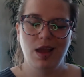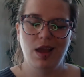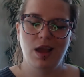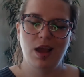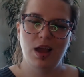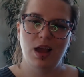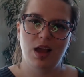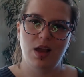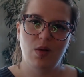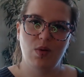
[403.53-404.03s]

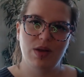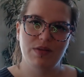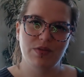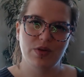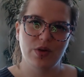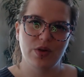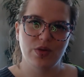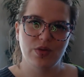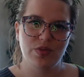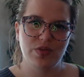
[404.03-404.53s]

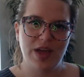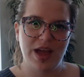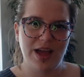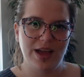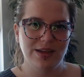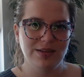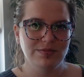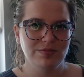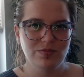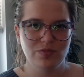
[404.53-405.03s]
However, that
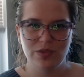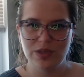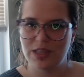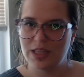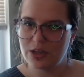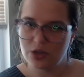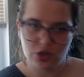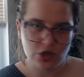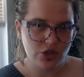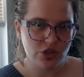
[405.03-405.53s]

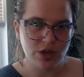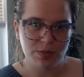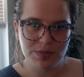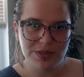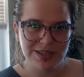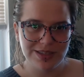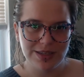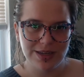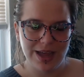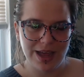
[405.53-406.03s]
relationship
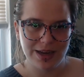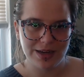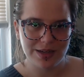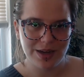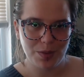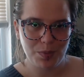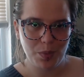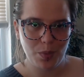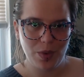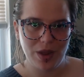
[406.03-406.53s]
didn't end
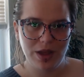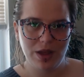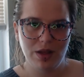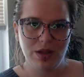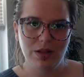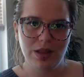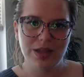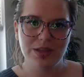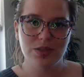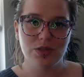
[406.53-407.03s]
up well,
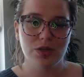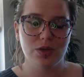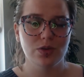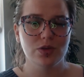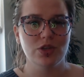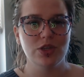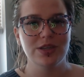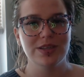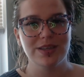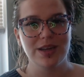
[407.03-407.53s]
and so
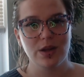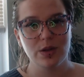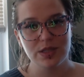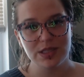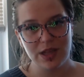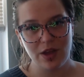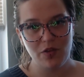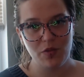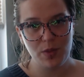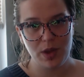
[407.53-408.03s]
she's now
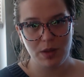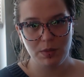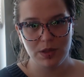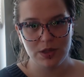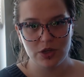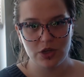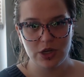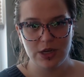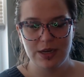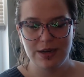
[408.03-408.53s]

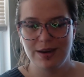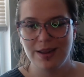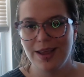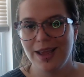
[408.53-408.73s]
self-publishing.